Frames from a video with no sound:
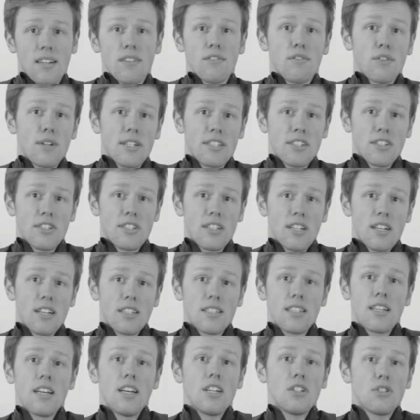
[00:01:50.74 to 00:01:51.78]
for it to
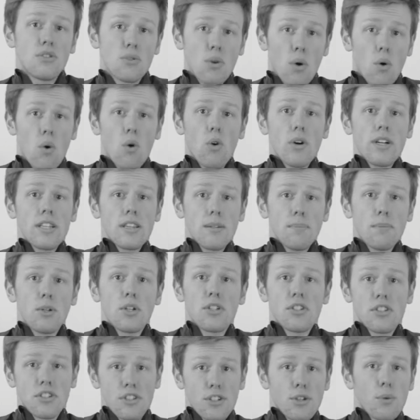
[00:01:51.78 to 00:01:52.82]
start drawing the
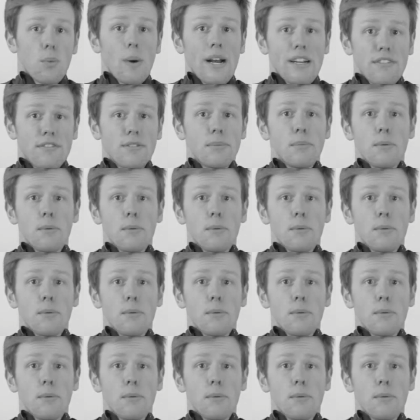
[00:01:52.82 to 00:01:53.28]
moisture away from